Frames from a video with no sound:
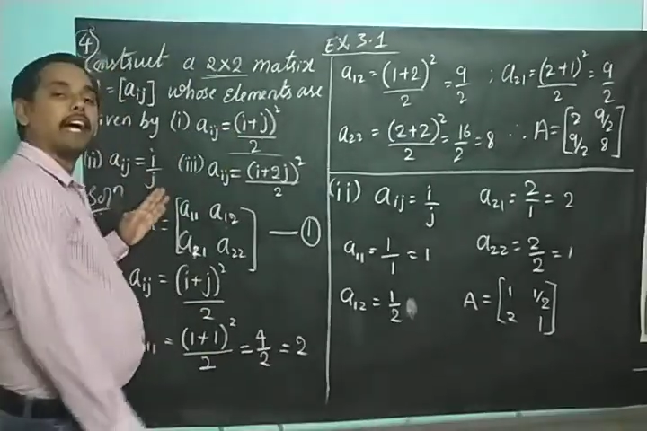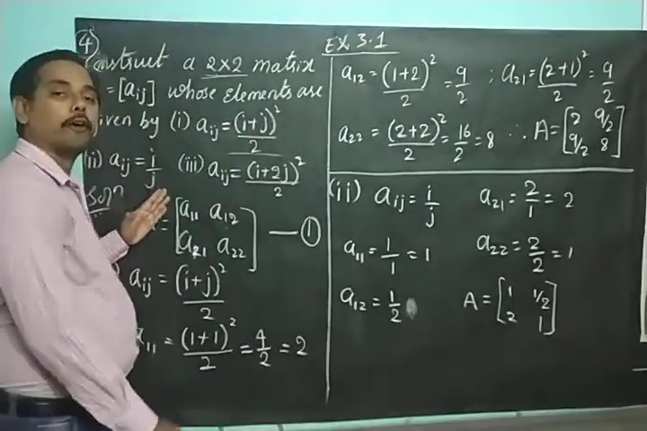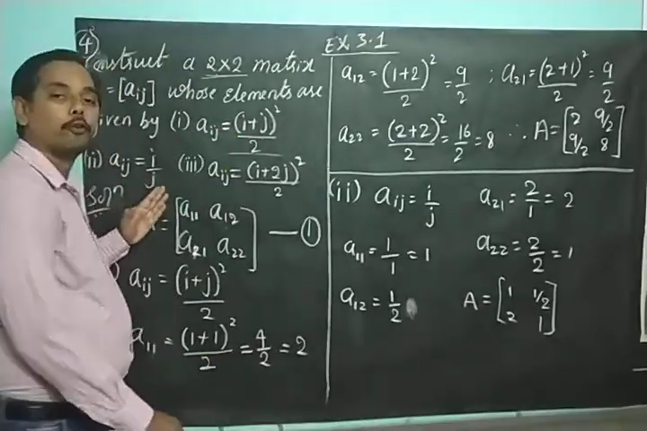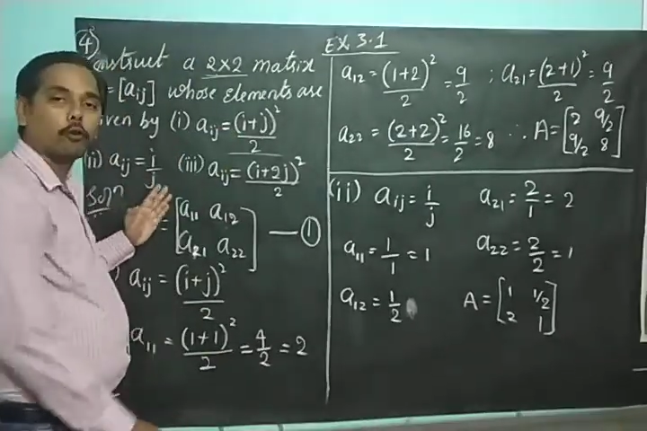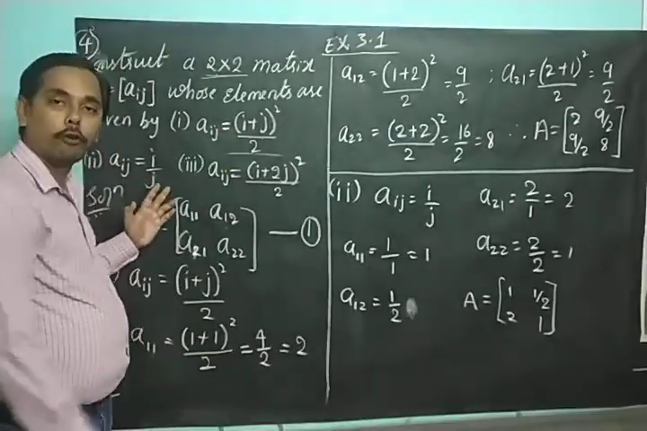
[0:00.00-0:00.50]
have
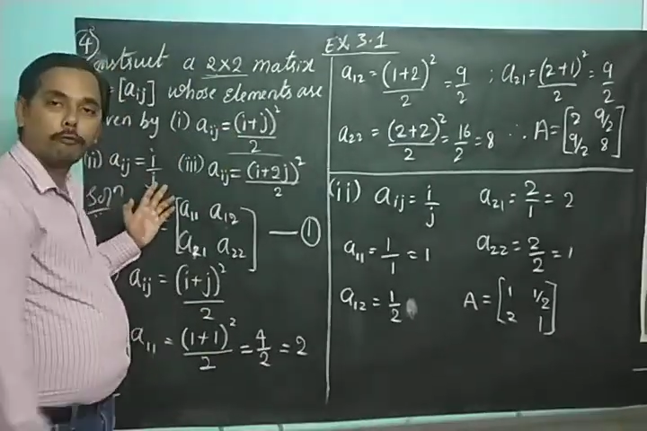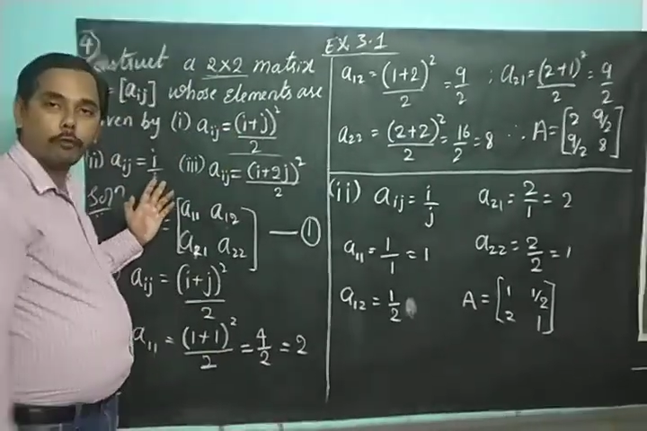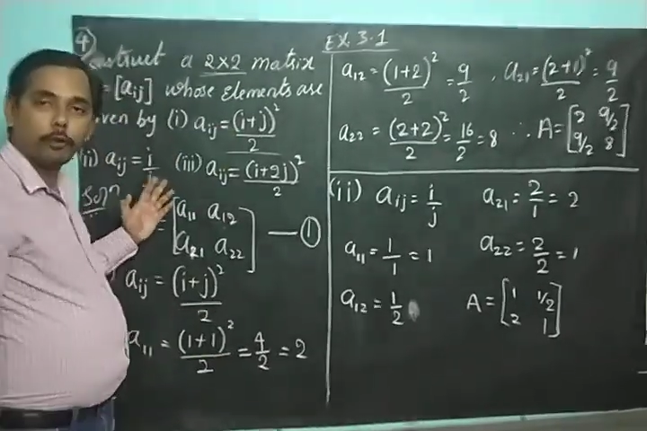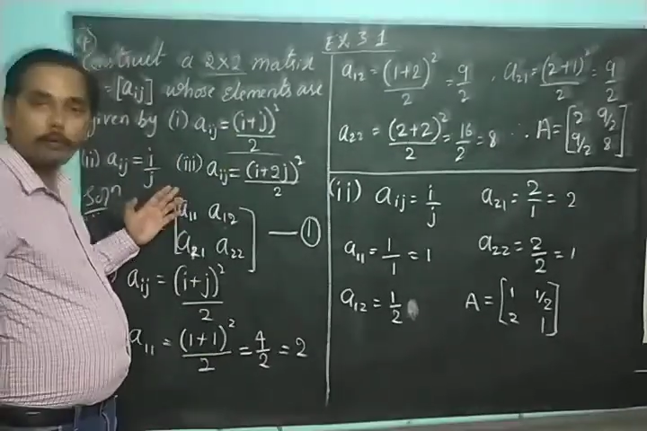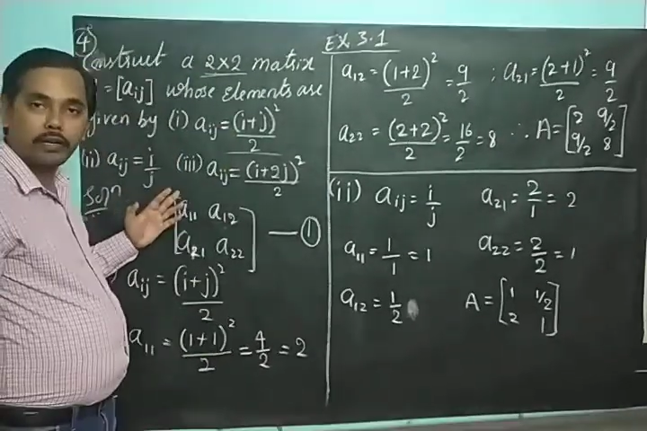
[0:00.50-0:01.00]
solved for
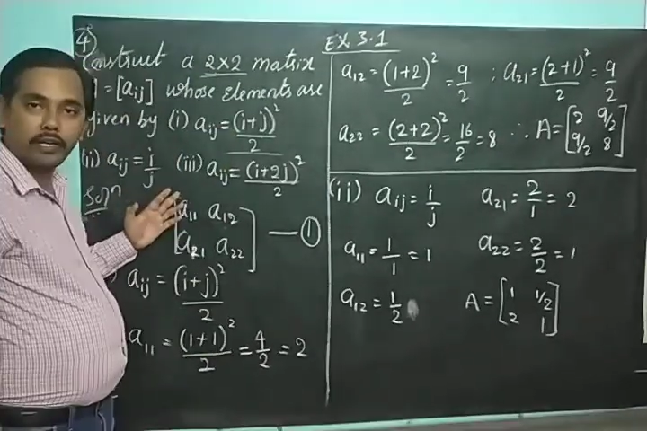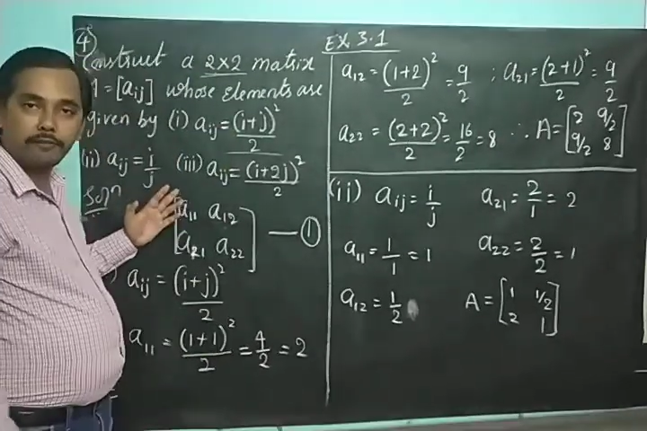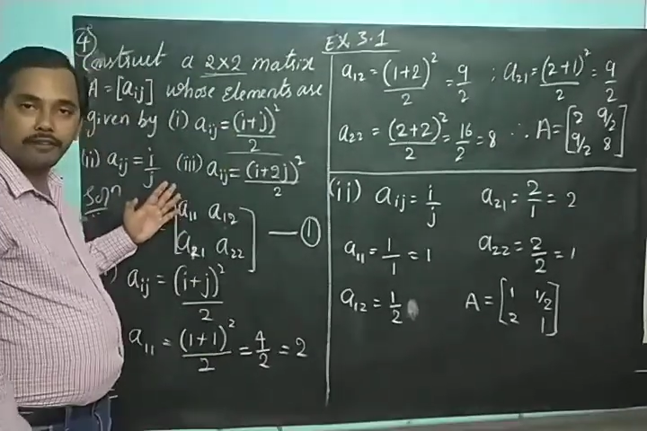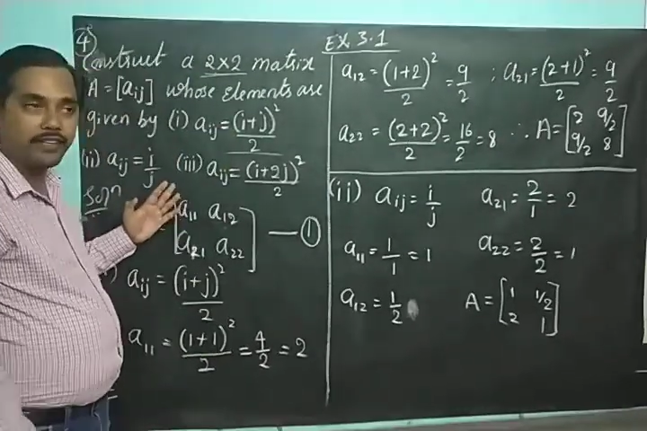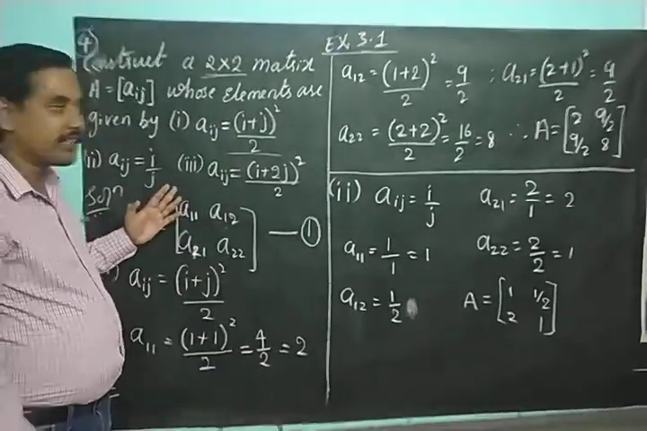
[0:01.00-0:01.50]
your
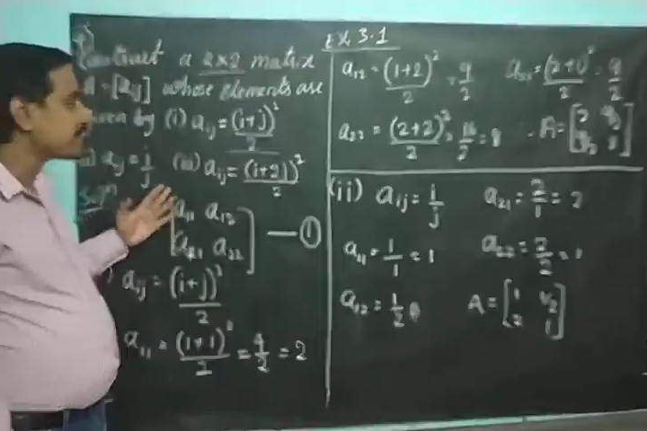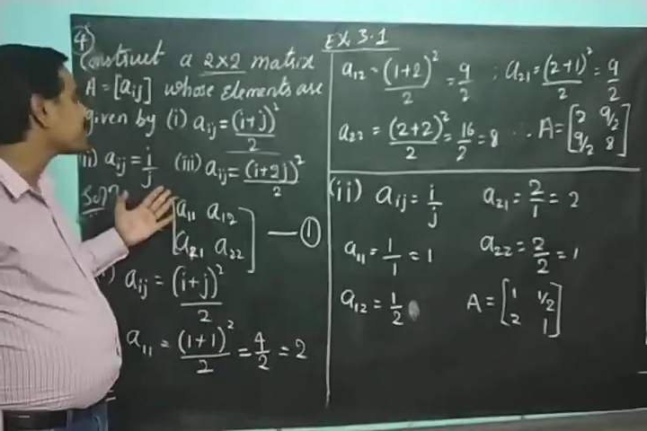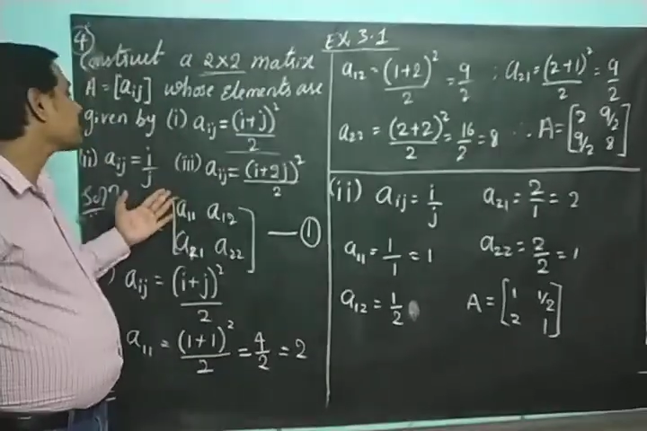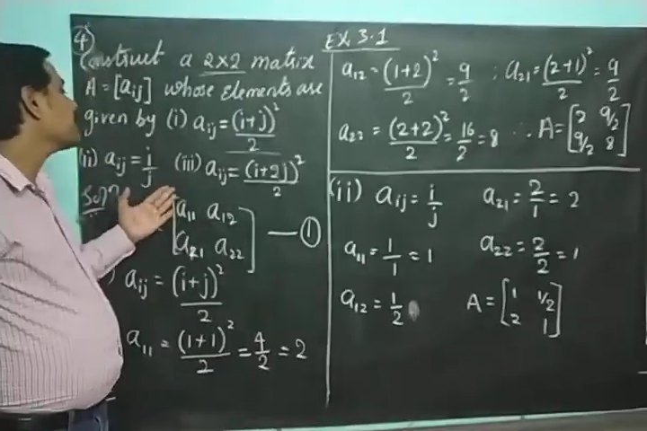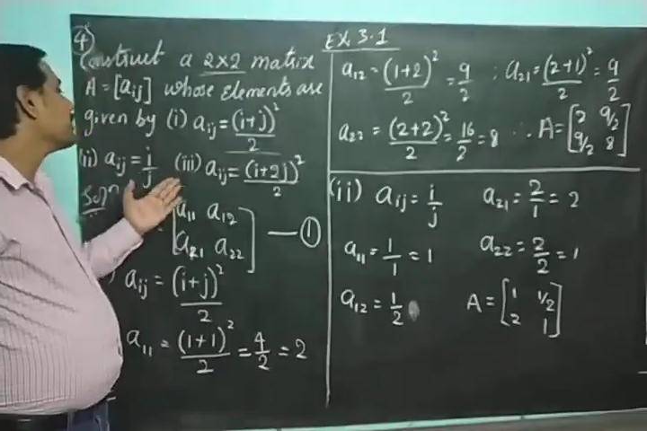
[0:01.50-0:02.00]

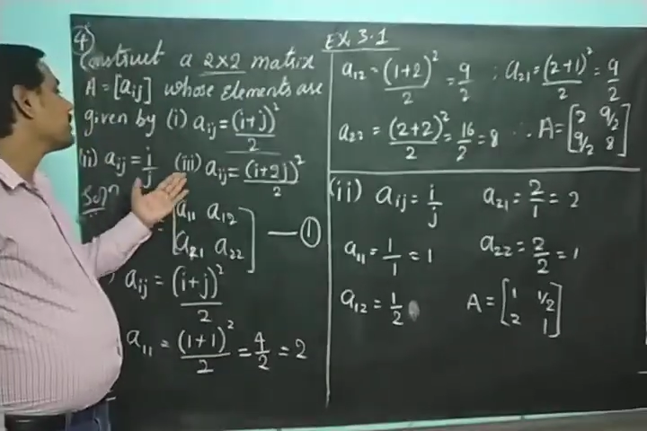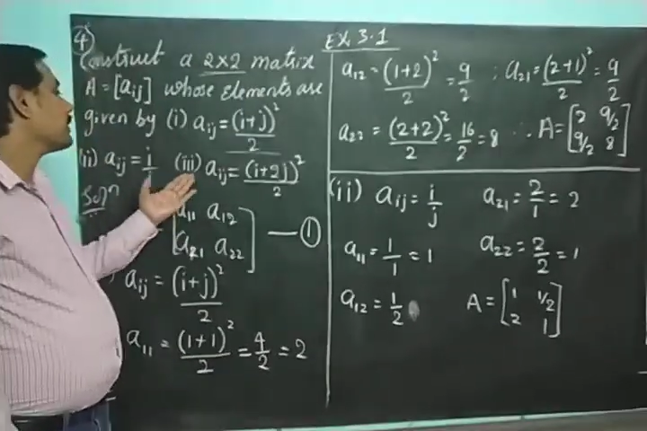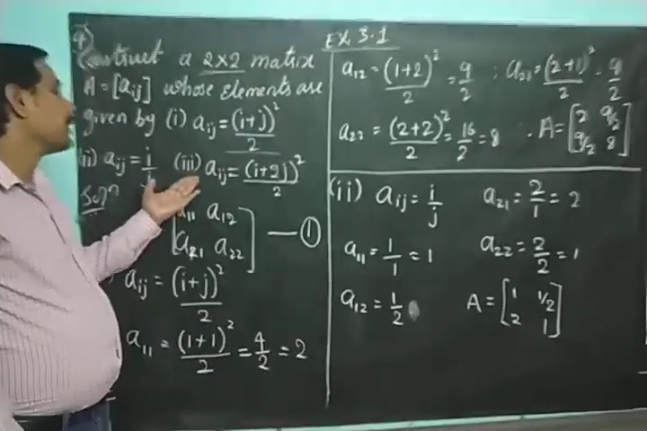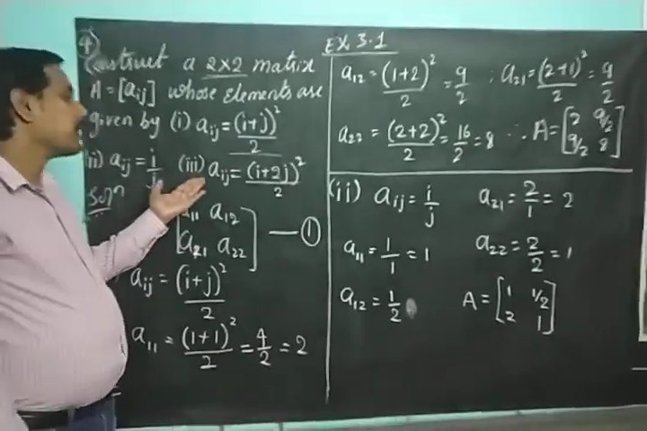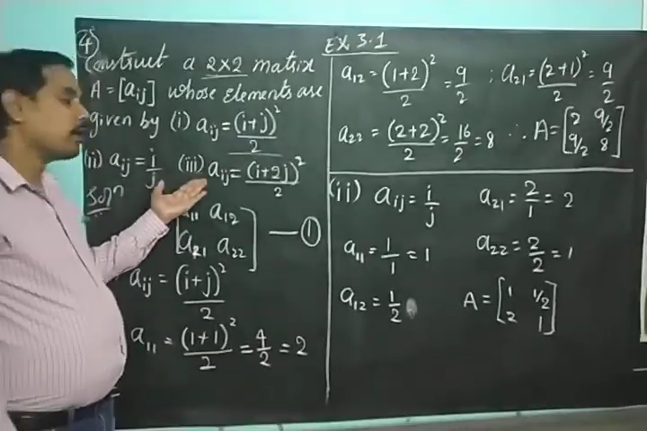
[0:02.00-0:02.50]
convenience.
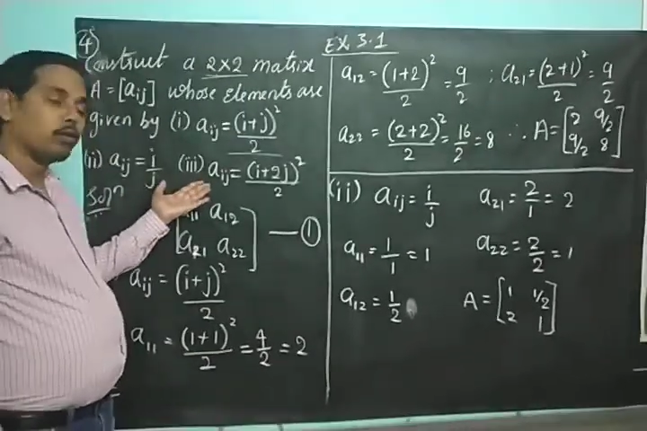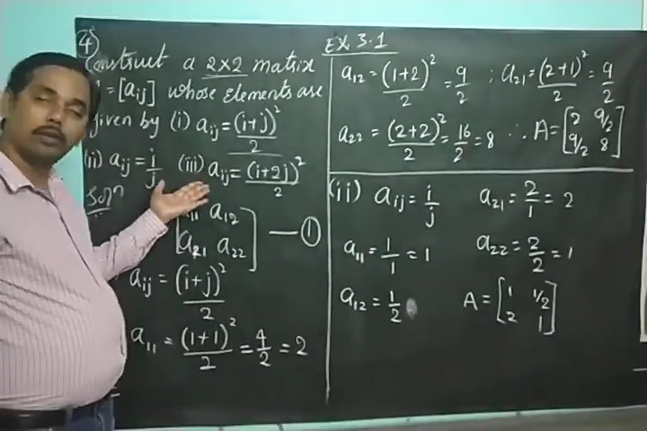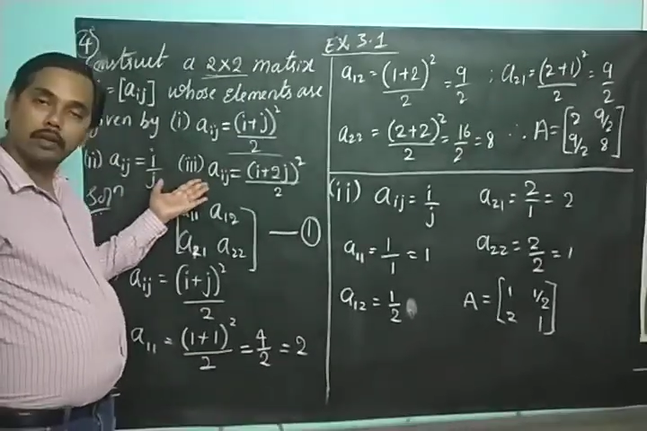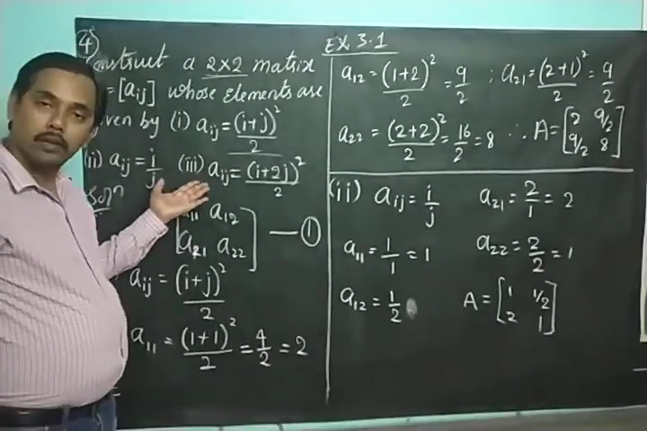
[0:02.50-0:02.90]
Now